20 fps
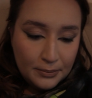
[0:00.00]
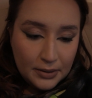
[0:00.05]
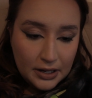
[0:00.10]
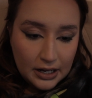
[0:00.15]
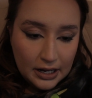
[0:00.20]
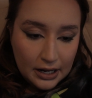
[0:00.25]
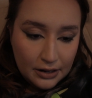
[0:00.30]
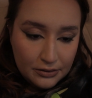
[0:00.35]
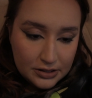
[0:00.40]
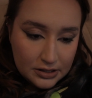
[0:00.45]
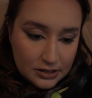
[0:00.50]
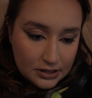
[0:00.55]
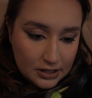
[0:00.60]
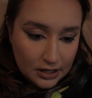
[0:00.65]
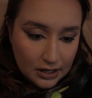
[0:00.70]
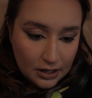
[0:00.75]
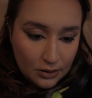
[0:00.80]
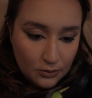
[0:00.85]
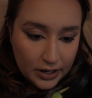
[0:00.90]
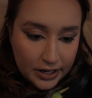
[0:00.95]
but I was
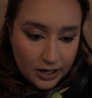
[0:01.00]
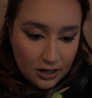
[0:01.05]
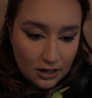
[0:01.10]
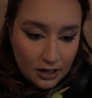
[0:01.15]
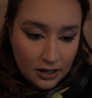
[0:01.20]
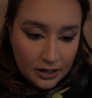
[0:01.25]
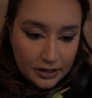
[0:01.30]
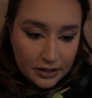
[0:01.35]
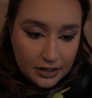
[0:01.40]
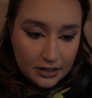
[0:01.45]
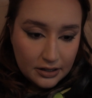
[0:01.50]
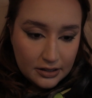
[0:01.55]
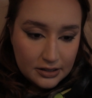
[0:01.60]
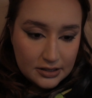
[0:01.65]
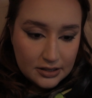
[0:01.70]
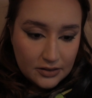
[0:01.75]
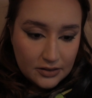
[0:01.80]
thinking why not, because